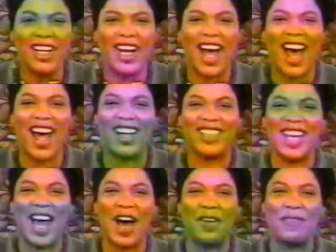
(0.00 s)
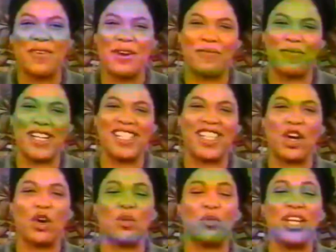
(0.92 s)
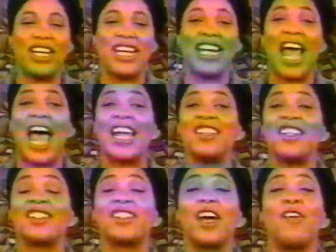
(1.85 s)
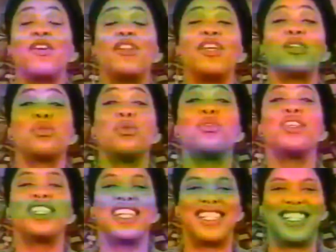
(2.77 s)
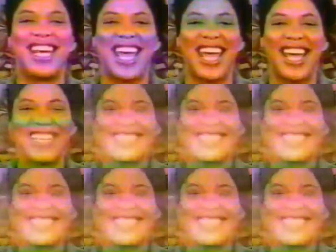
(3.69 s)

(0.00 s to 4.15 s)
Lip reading: Call now for a free tarot reading and discover the truth today.